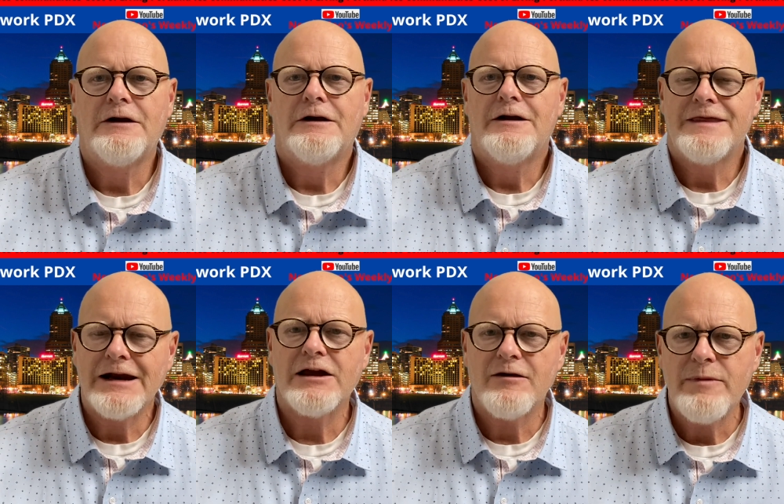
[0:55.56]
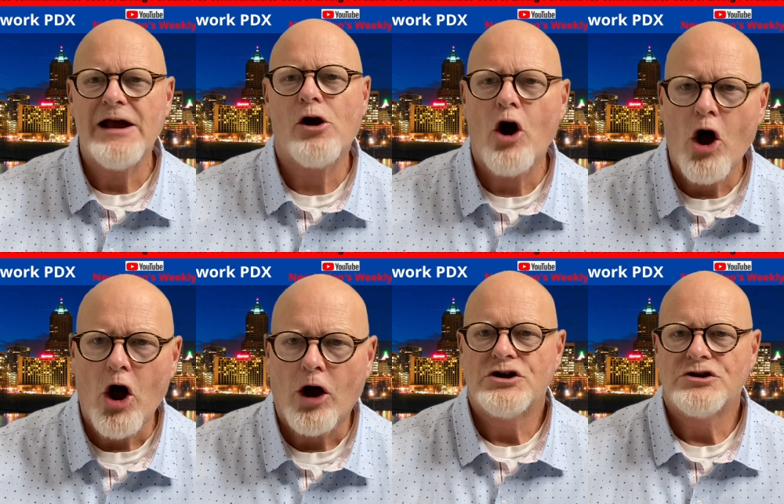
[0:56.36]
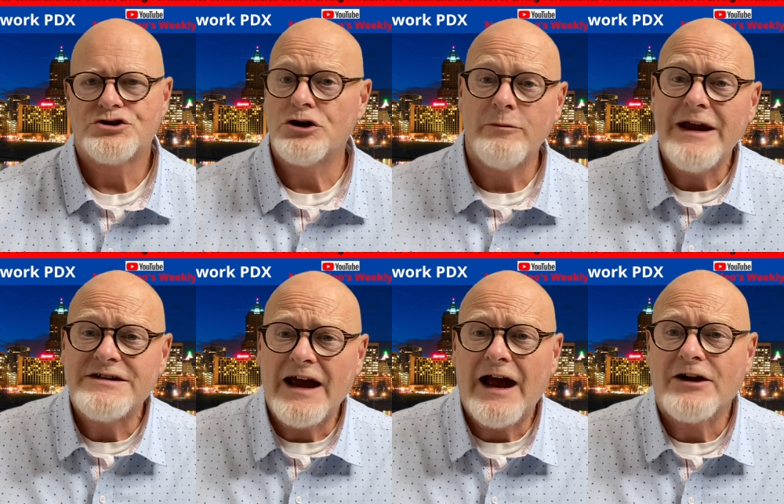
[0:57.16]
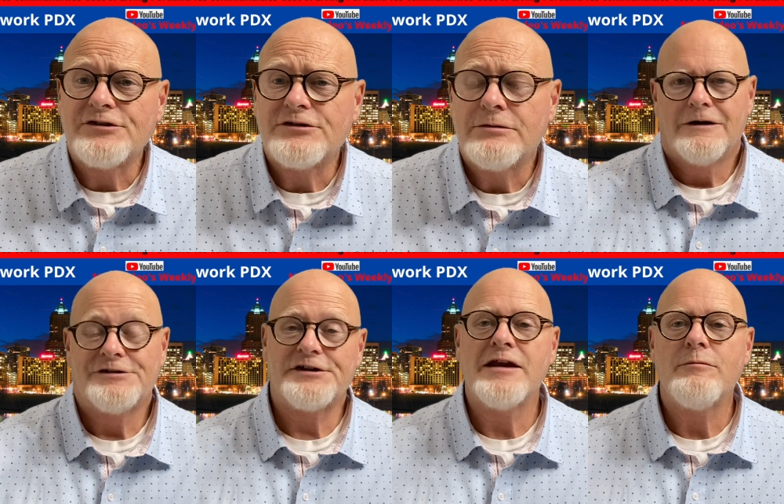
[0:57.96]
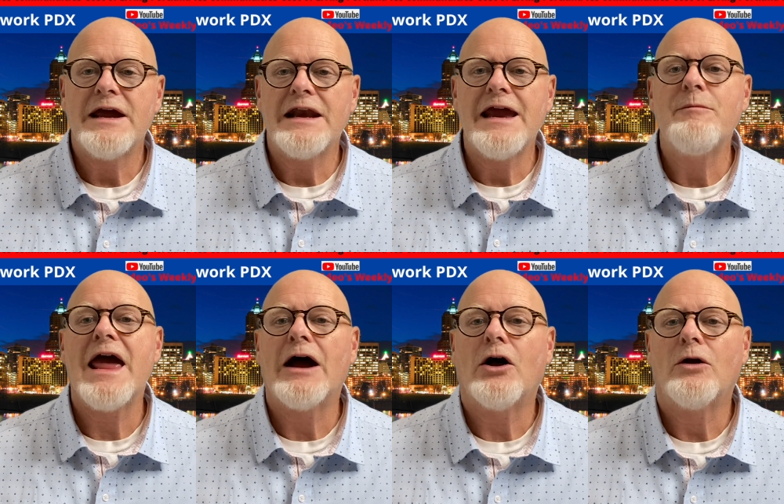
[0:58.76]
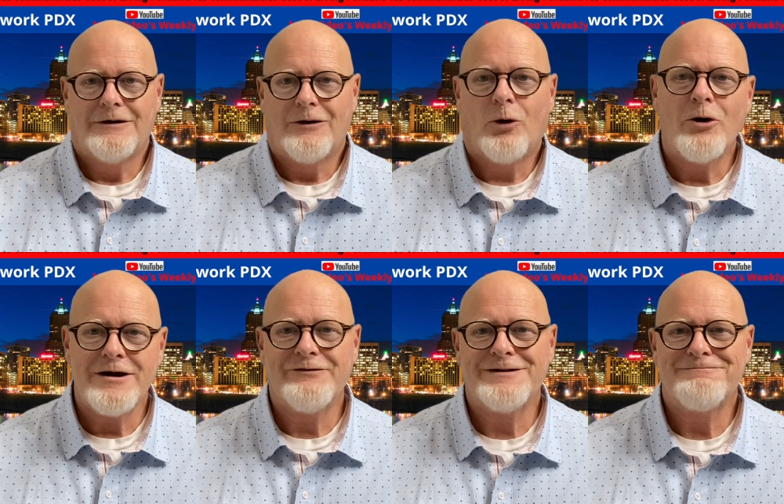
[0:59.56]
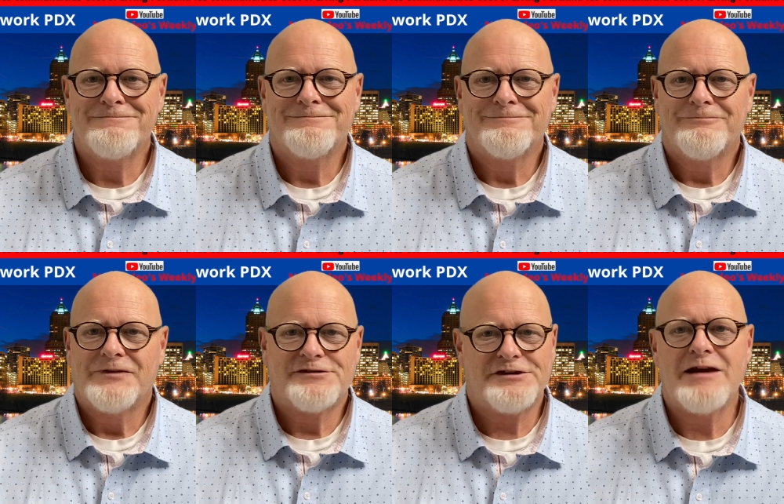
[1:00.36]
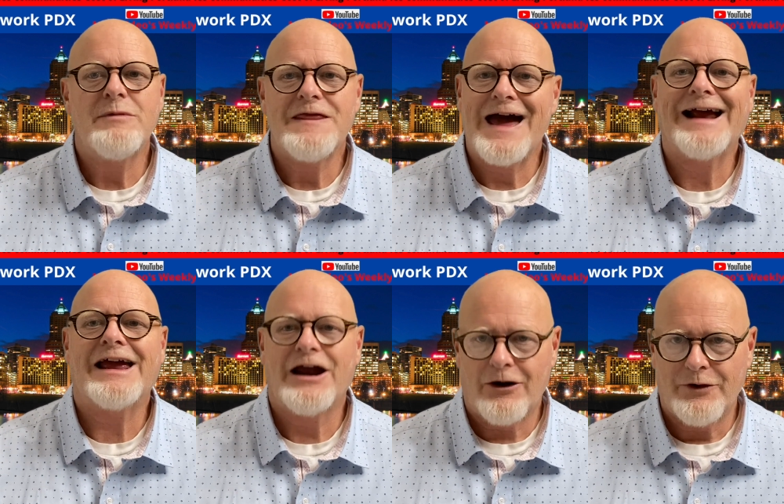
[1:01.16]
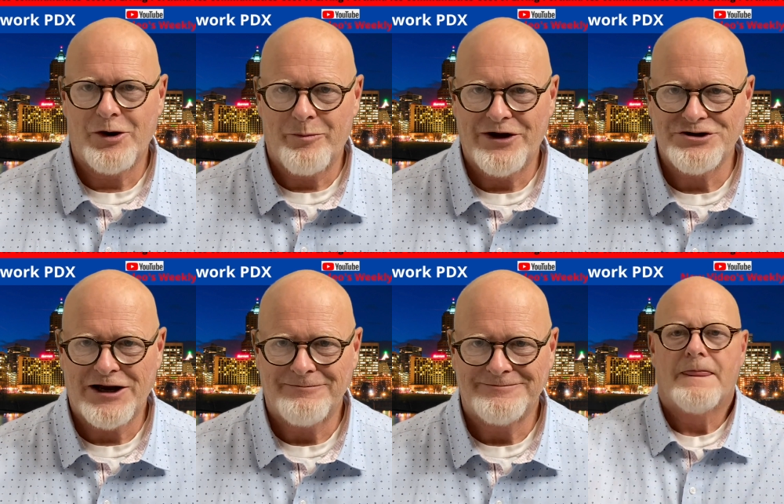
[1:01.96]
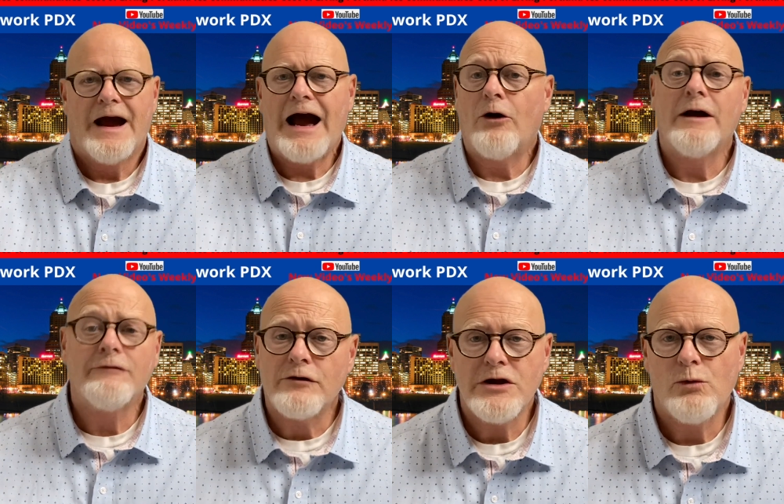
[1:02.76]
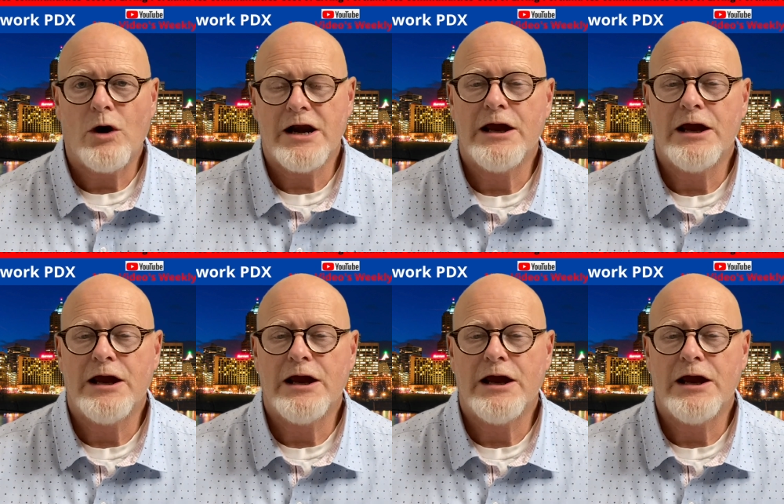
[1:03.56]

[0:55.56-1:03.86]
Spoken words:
then give me a call, shoot me a text, send me an email, or even send me that carrier pigeon. However you want to get a